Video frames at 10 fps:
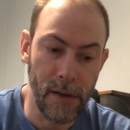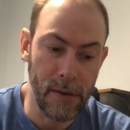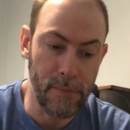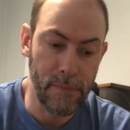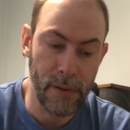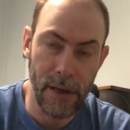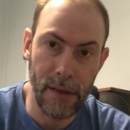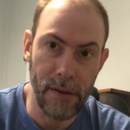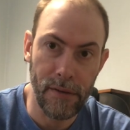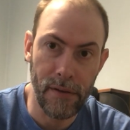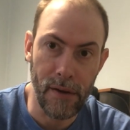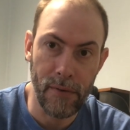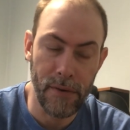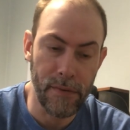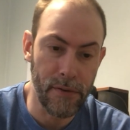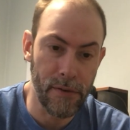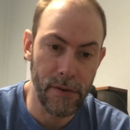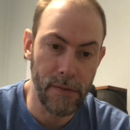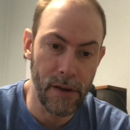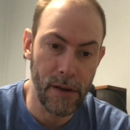He played this on one of his
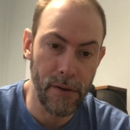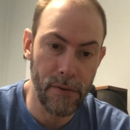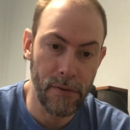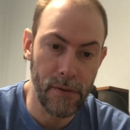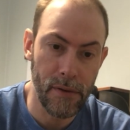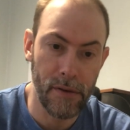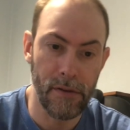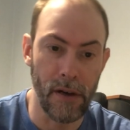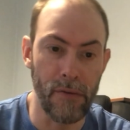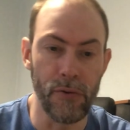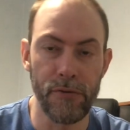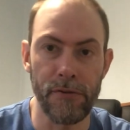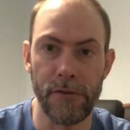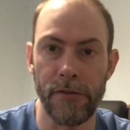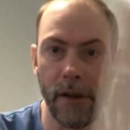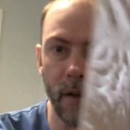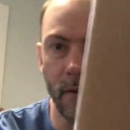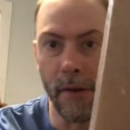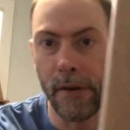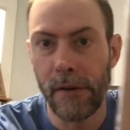early videos. This is on Roots
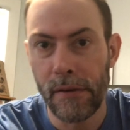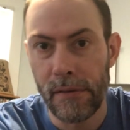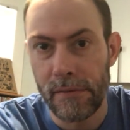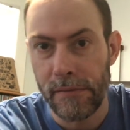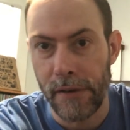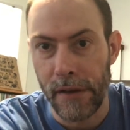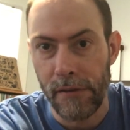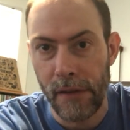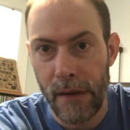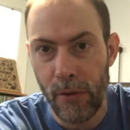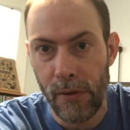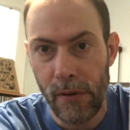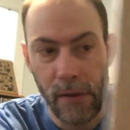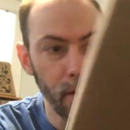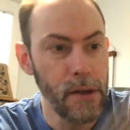Recycler, French label.